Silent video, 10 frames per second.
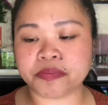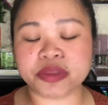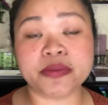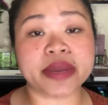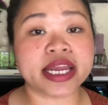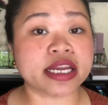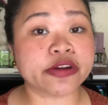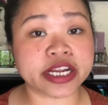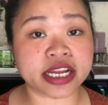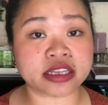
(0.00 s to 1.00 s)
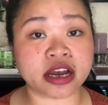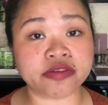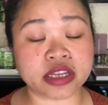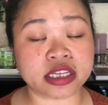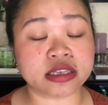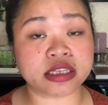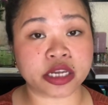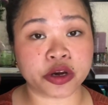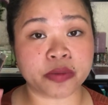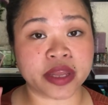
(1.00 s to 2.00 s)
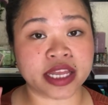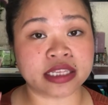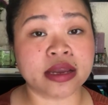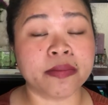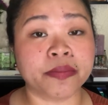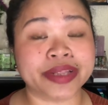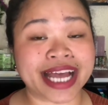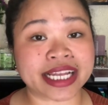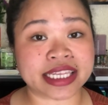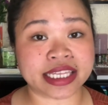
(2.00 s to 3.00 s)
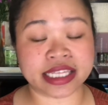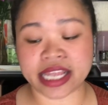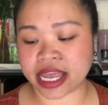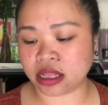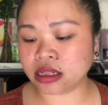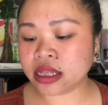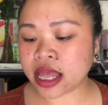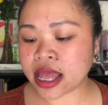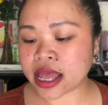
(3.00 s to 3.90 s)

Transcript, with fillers: the main ingredients of this serum is black snail